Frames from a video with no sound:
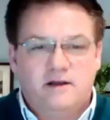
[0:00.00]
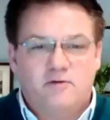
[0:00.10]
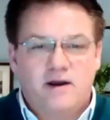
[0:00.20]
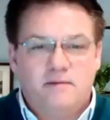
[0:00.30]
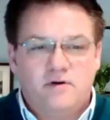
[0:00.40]

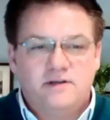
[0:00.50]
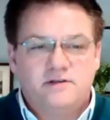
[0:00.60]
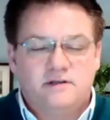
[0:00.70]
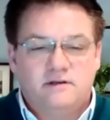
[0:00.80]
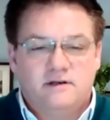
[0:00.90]
in Great
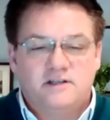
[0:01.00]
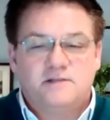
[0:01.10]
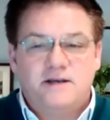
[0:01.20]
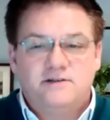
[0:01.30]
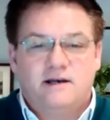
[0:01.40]
Britain and
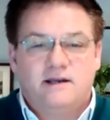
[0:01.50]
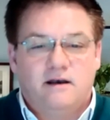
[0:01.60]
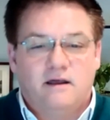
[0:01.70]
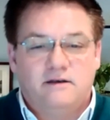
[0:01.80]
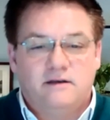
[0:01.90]
especially
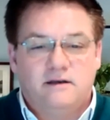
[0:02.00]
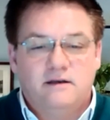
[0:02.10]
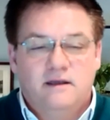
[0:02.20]
in London,